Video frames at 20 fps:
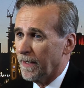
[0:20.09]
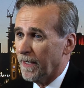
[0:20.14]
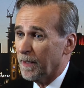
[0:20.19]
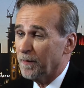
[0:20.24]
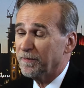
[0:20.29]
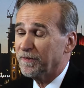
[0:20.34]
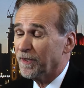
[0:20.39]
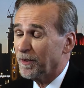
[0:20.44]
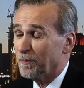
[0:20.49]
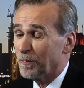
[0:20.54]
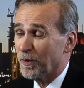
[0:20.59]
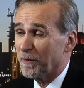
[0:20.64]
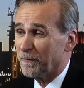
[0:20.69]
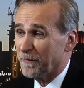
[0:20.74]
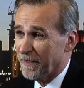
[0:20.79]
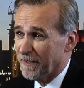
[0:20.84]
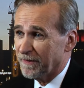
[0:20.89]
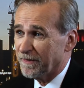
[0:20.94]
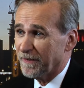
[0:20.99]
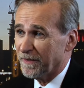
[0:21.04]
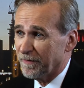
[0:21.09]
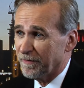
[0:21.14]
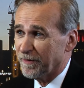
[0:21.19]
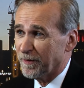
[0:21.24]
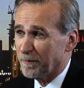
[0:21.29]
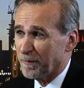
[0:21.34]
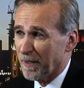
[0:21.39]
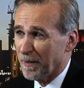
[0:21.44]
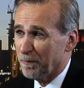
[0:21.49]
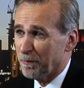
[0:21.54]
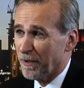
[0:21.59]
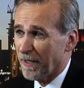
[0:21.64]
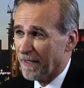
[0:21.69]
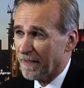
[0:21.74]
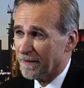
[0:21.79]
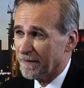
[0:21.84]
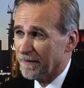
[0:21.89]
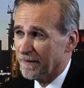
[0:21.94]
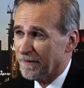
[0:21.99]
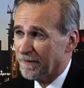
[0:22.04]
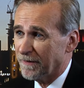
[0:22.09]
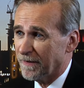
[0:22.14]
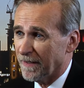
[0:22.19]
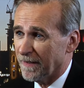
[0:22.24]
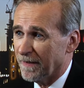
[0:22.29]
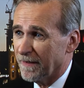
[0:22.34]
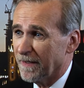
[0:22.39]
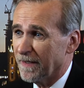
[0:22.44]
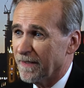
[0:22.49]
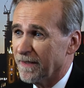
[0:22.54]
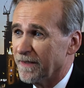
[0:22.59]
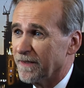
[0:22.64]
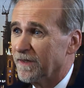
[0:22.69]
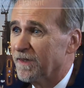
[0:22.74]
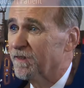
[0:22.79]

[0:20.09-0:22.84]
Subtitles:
I'm seeing more facelifts in my practice. I think it